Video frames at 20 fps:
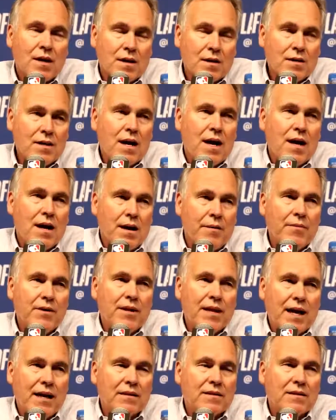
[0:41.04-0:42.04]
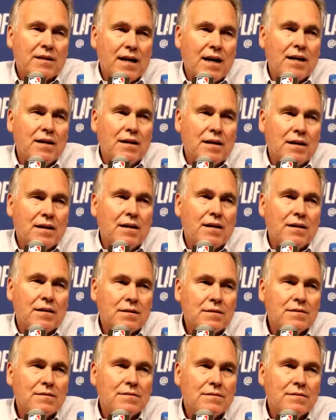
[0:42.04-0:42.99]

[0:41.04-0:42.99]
Yeah, I mean that kind of